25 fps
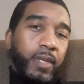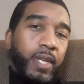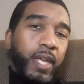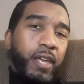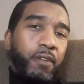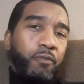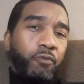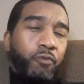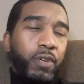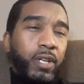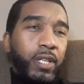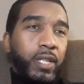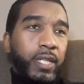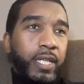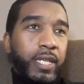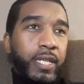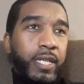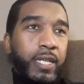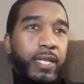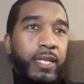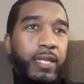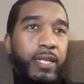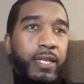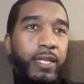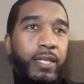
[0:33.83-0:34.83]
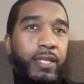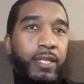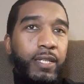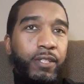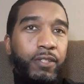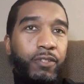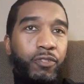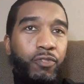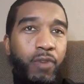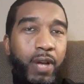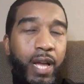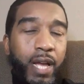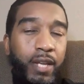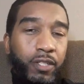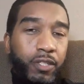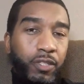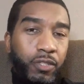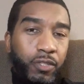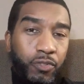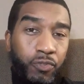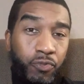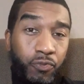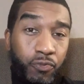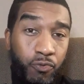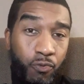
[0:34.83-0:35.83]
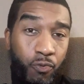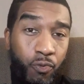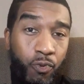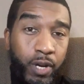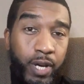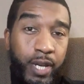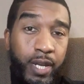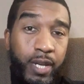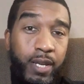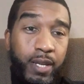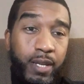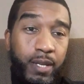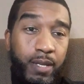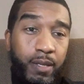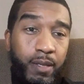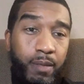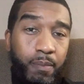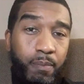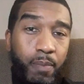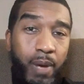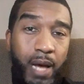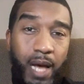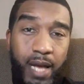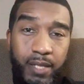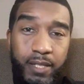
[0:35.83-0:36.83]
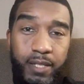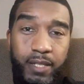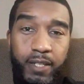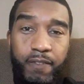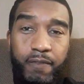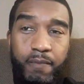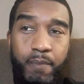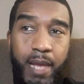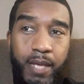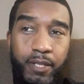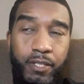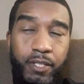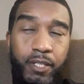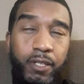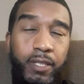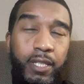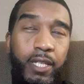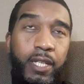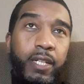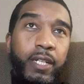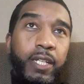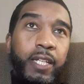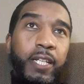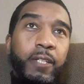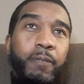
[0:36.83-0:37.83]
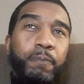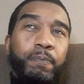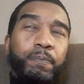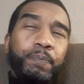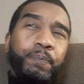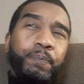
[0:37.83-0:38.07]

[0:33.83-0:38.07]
and really trying to destroy positive masculinity.